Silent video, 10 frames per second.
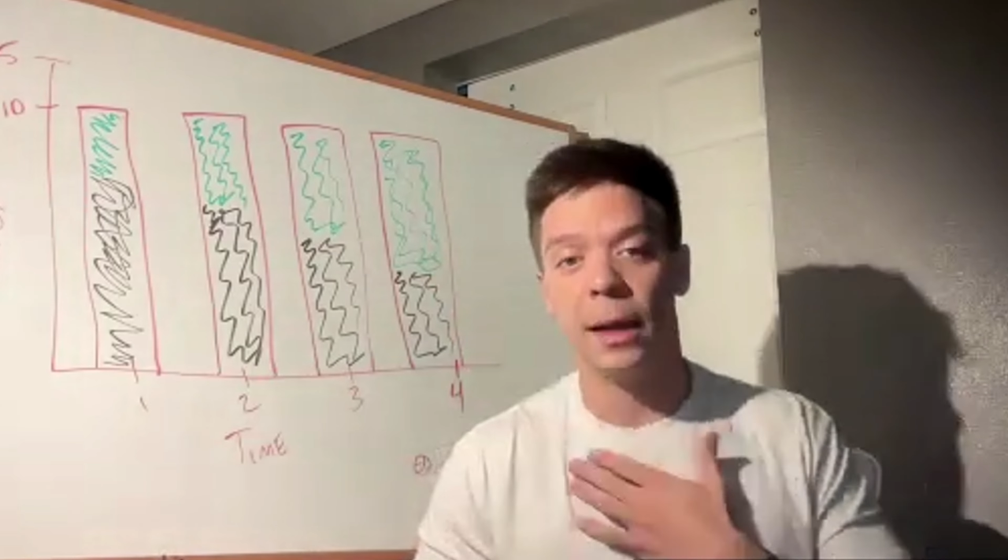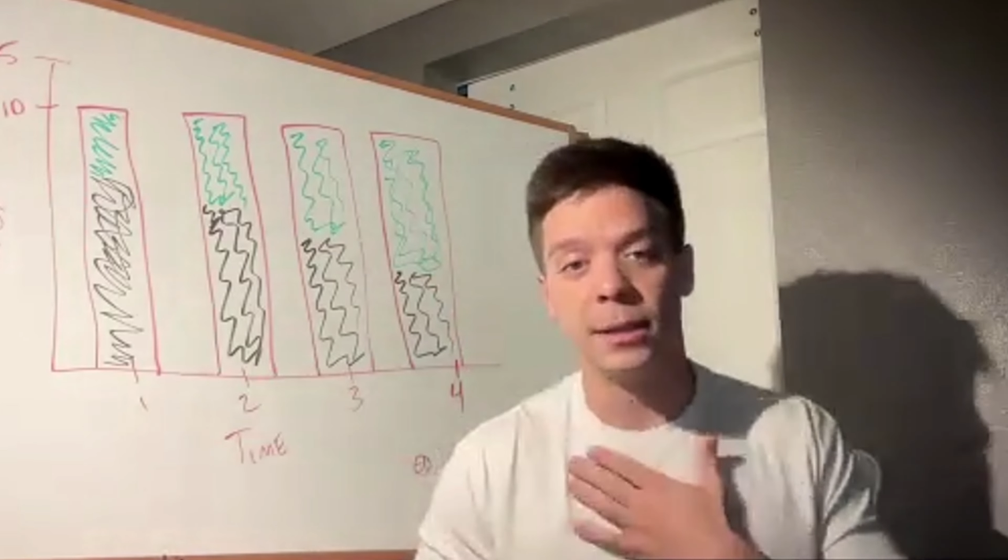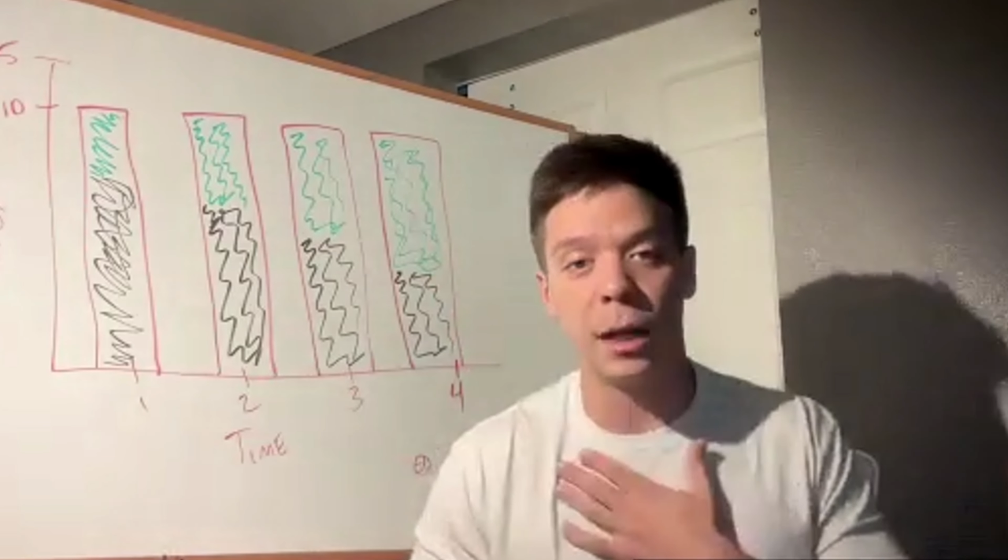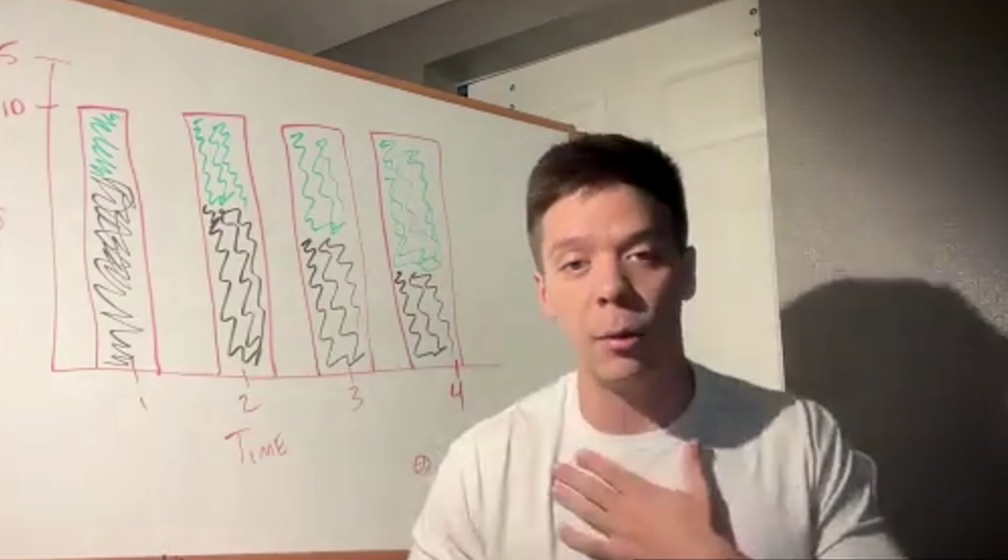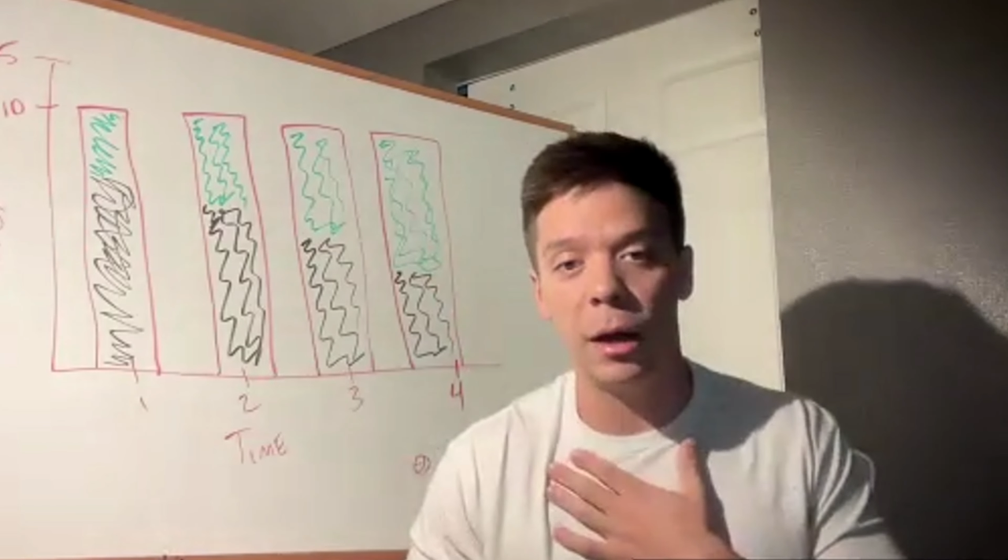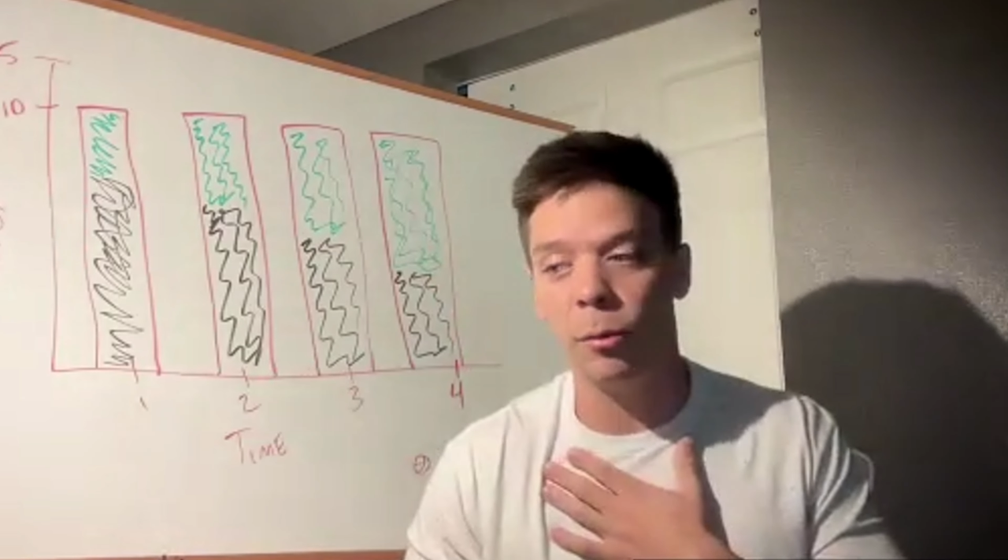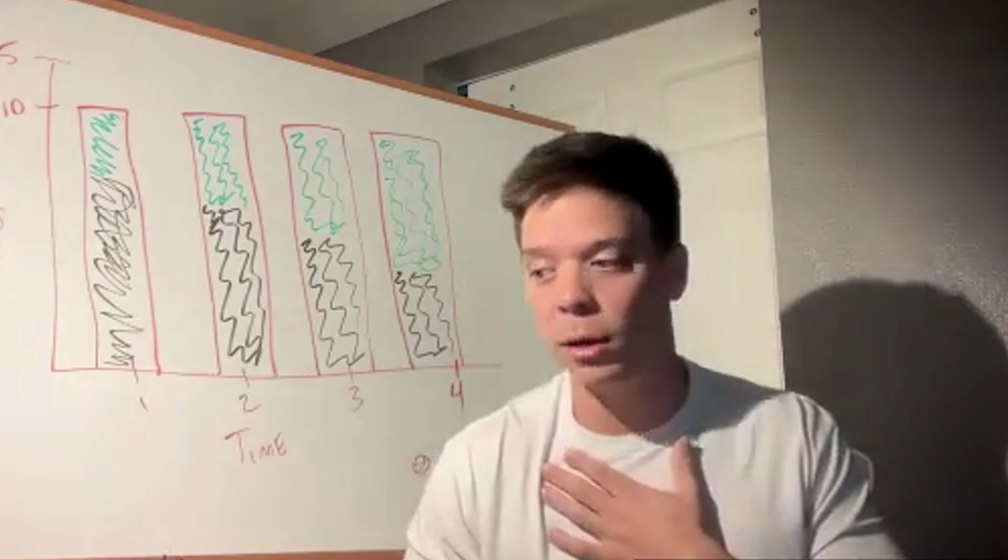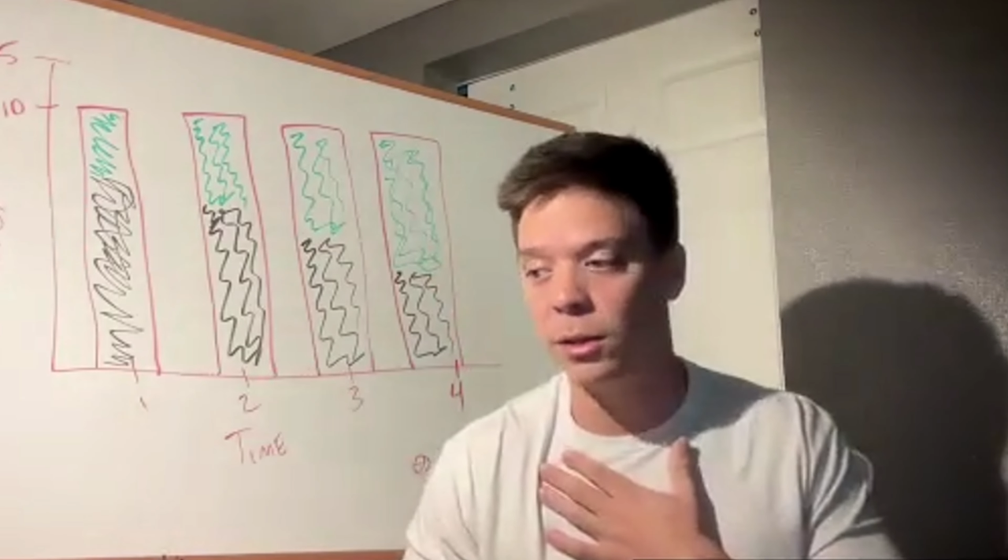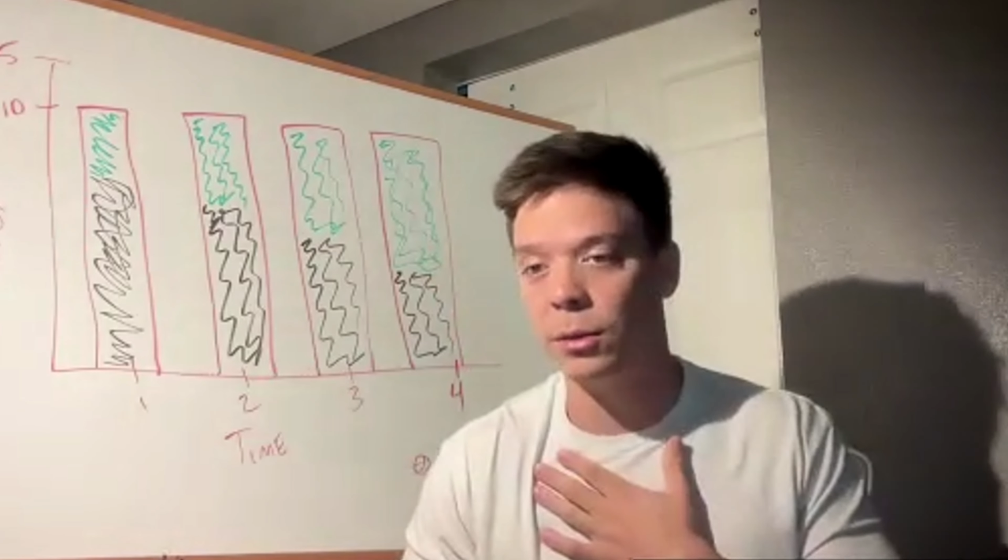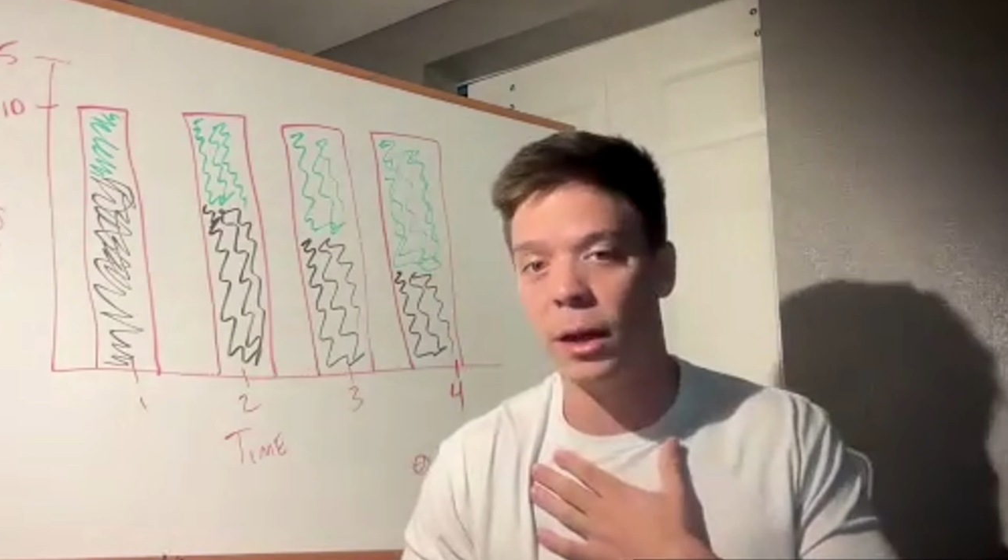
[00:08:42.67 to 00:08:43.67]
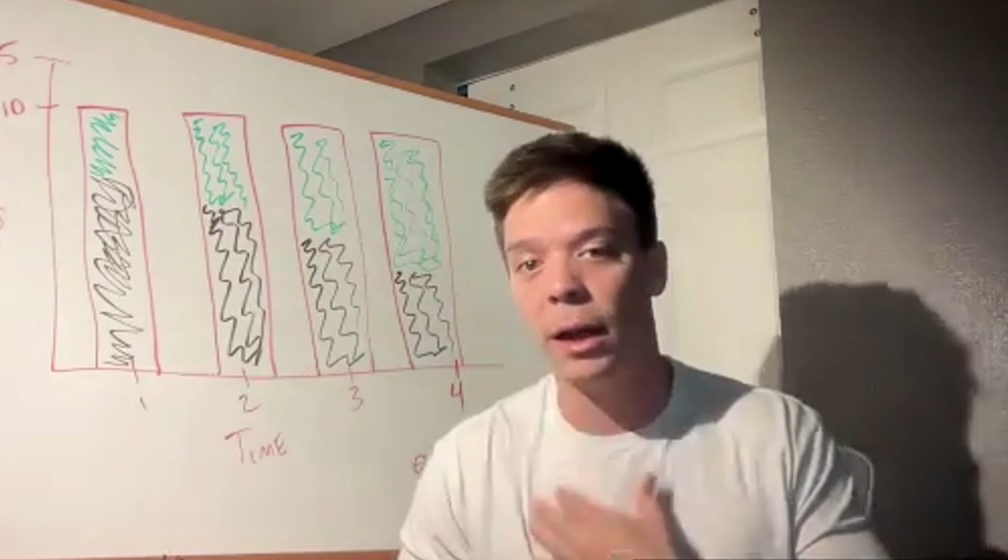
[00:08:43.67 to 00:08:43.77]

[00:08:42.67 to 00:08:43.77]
That's how I was, right?